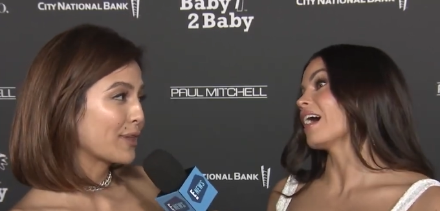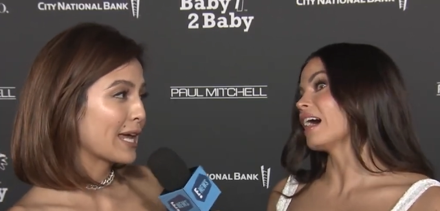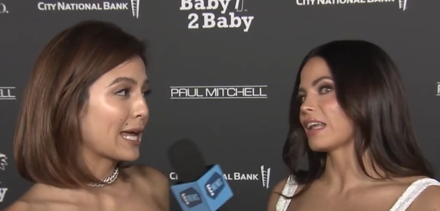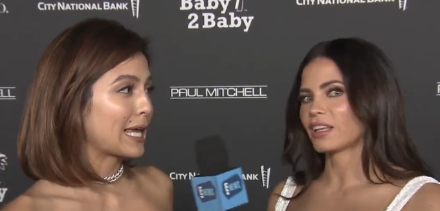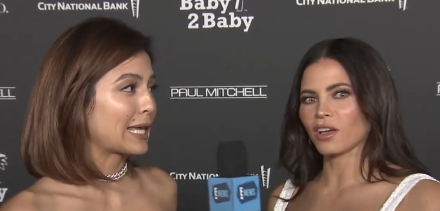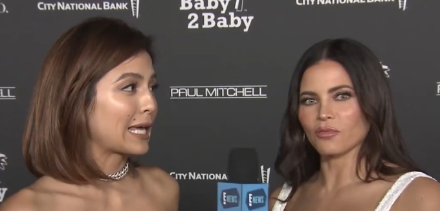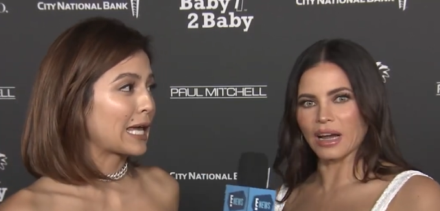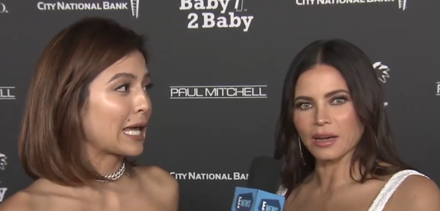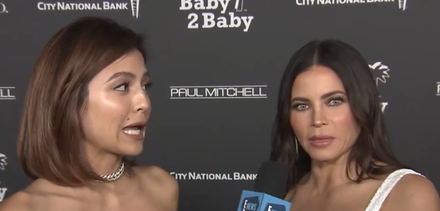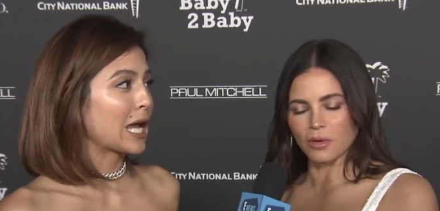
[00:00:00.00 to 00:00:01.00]
Speaker 1: god, I know,
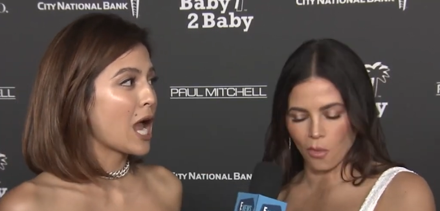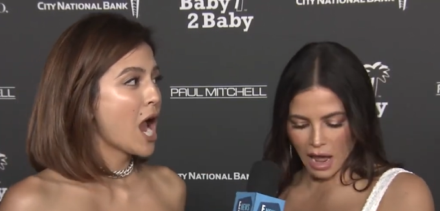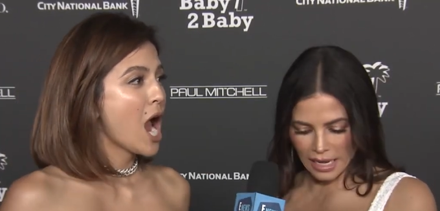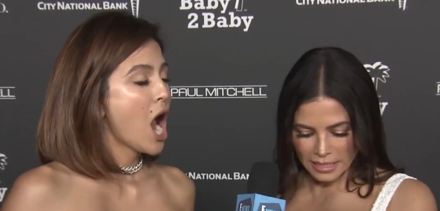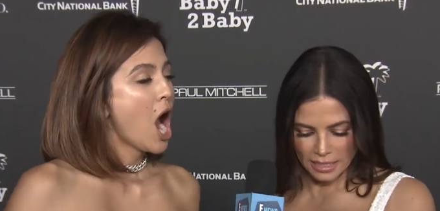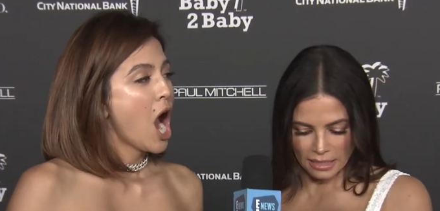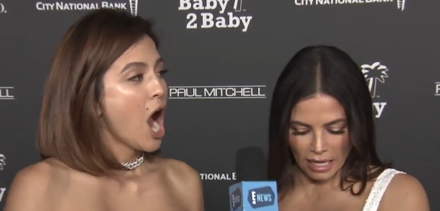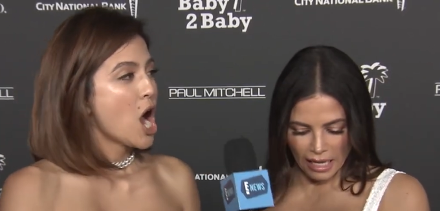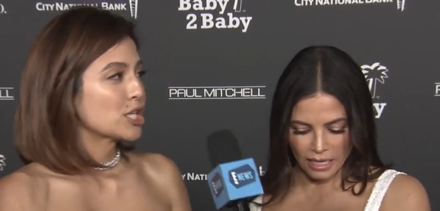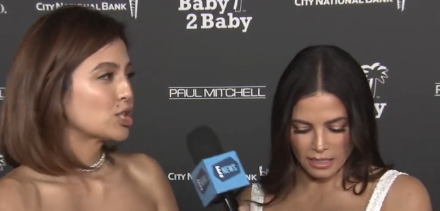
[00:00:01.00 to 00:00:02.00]
right? I'm in white
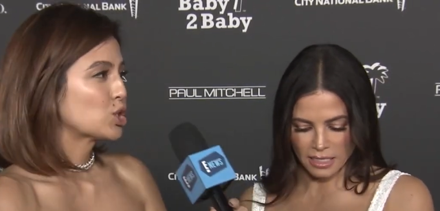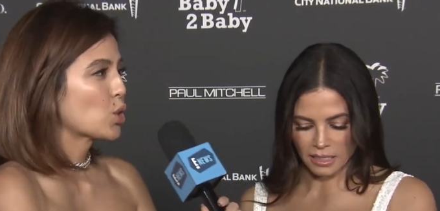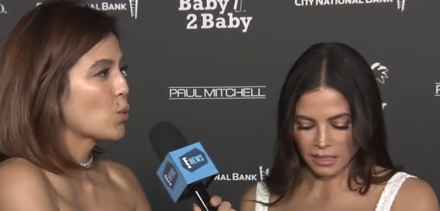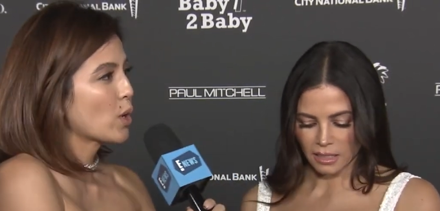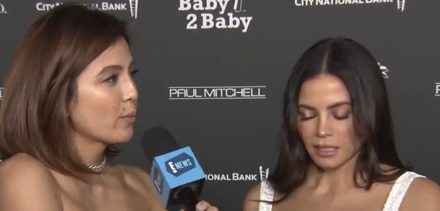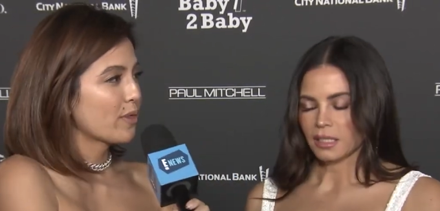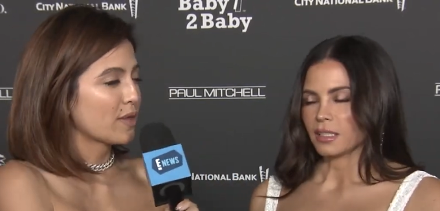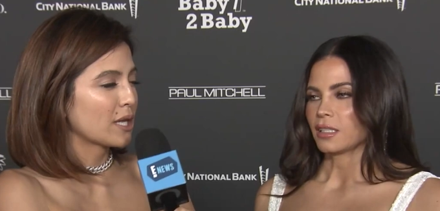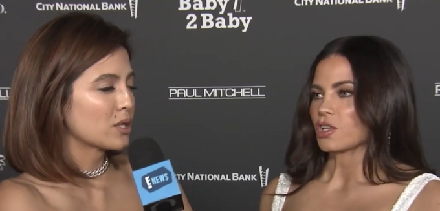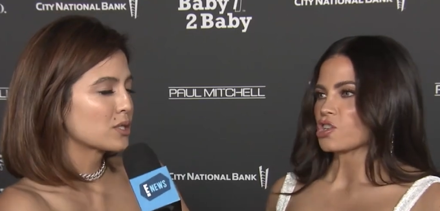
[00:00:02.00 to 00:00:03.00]
tonight. So are we
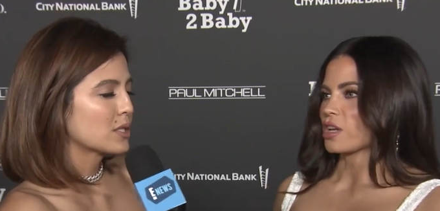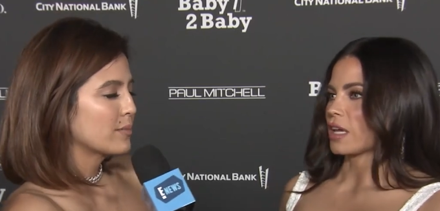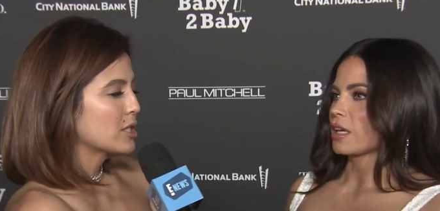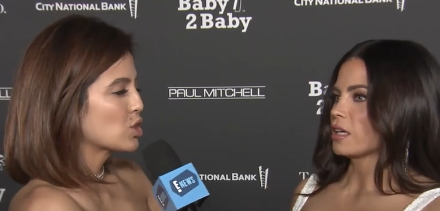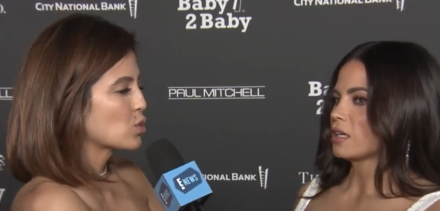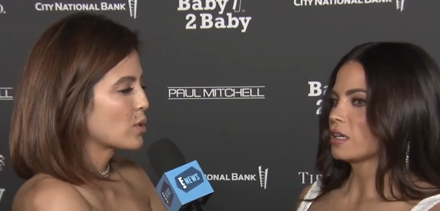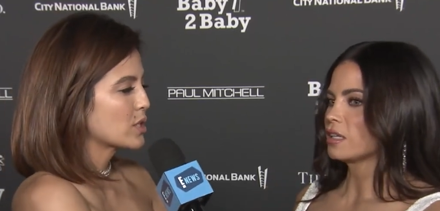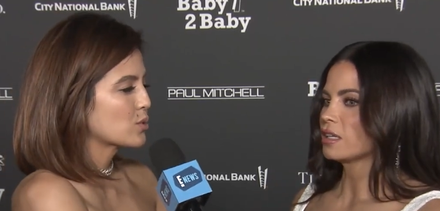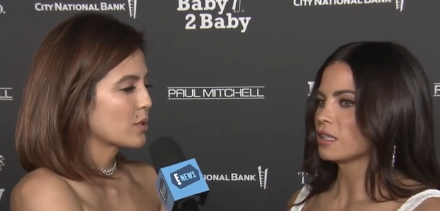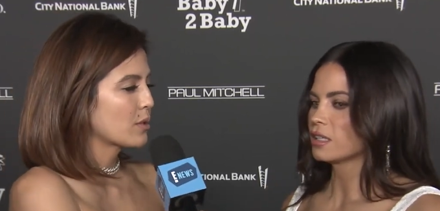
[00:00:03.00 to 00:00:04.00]
thinking there's going to be a
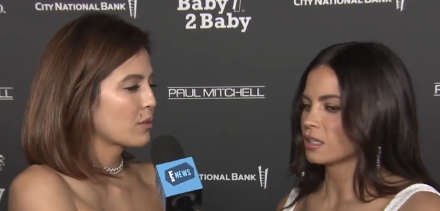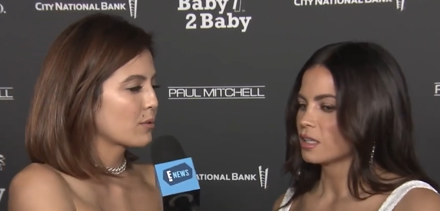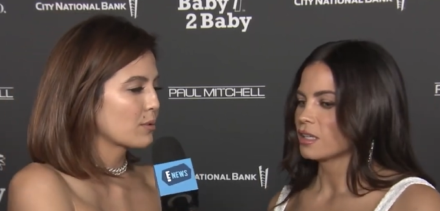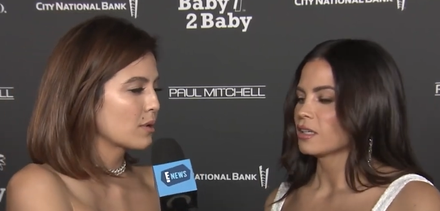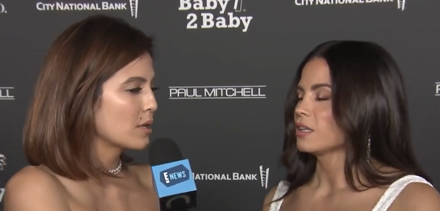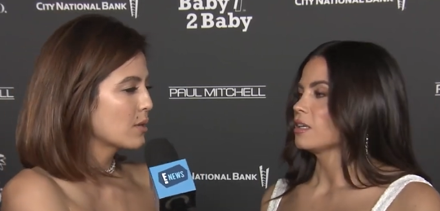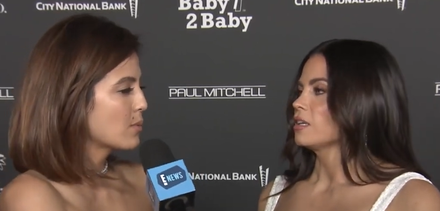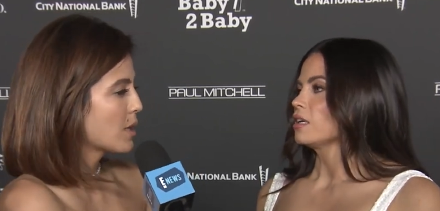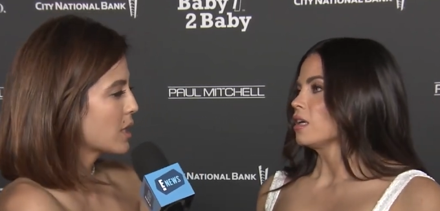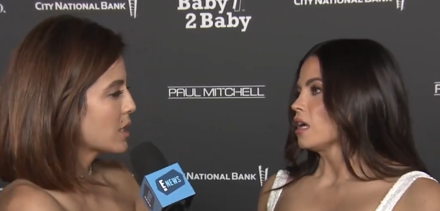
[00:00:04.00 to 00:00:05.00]
2023
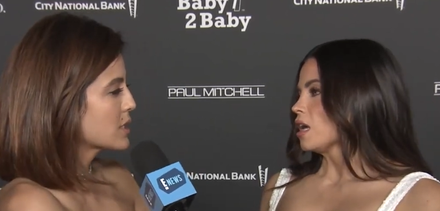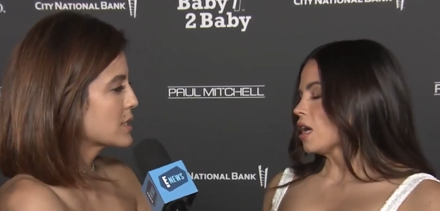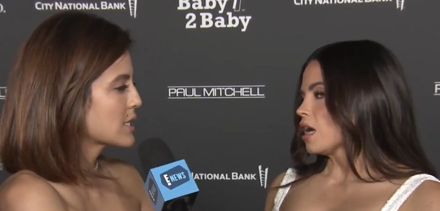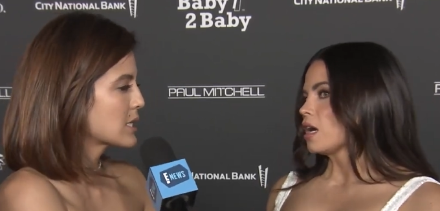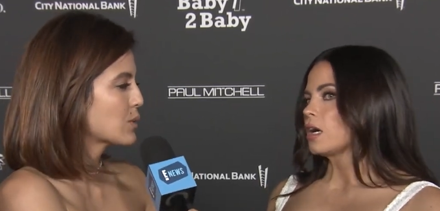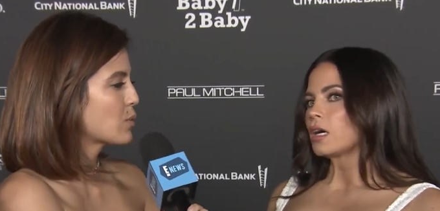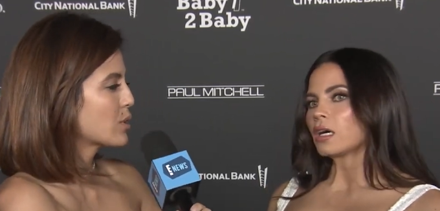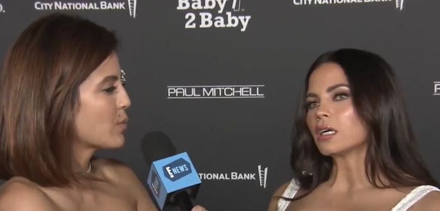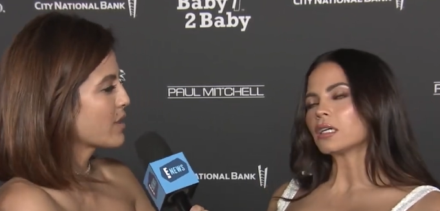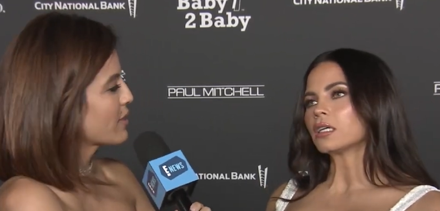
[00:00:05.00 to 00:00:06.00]
wedding date? What
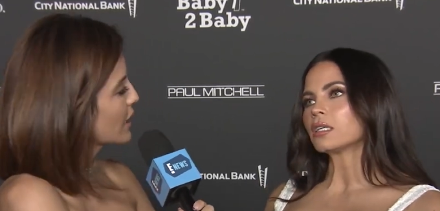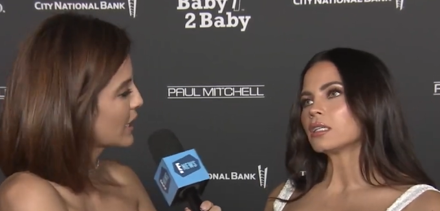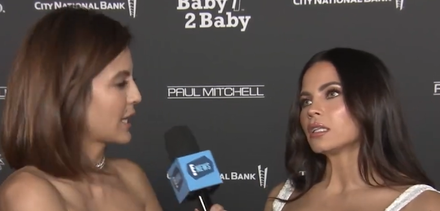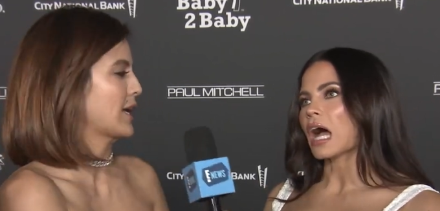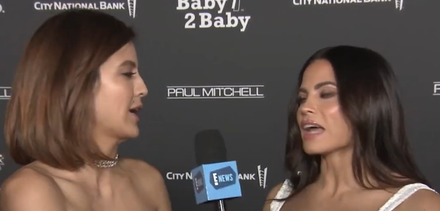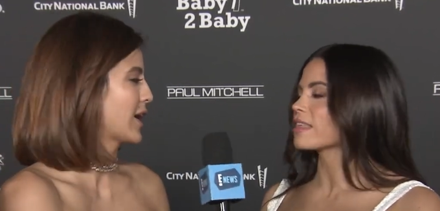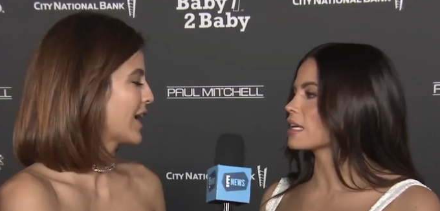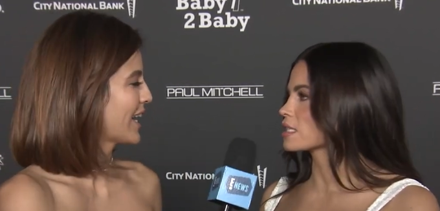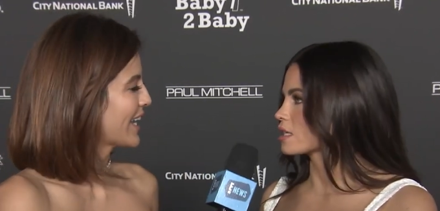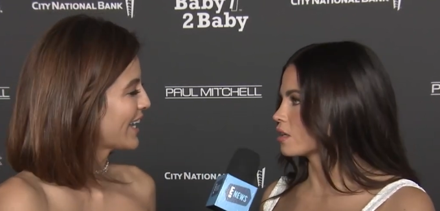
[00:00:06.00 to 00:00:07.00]
are we thinking here? I
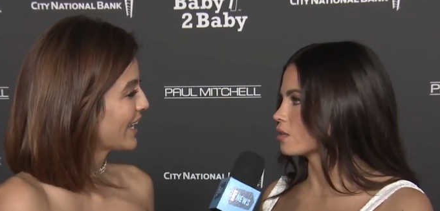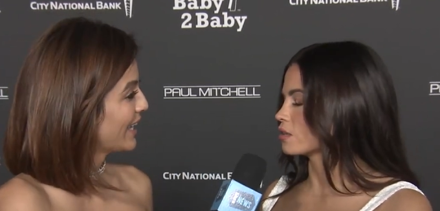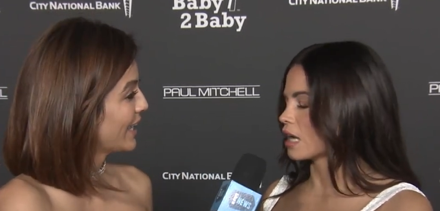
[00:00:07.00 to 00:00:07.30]
think so.